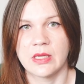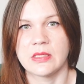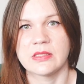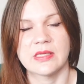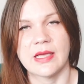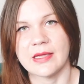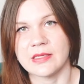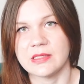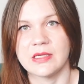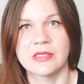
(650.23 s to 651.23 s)
Instead, I
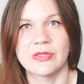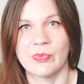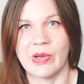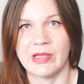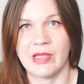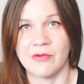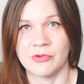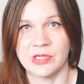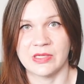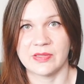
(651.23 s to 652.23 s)
stick to my
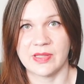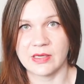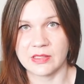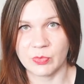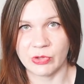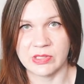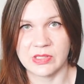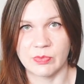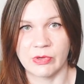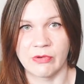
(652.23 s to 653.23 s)
everyday aesthetics
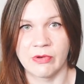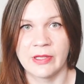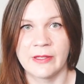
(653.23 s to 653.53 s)
principle,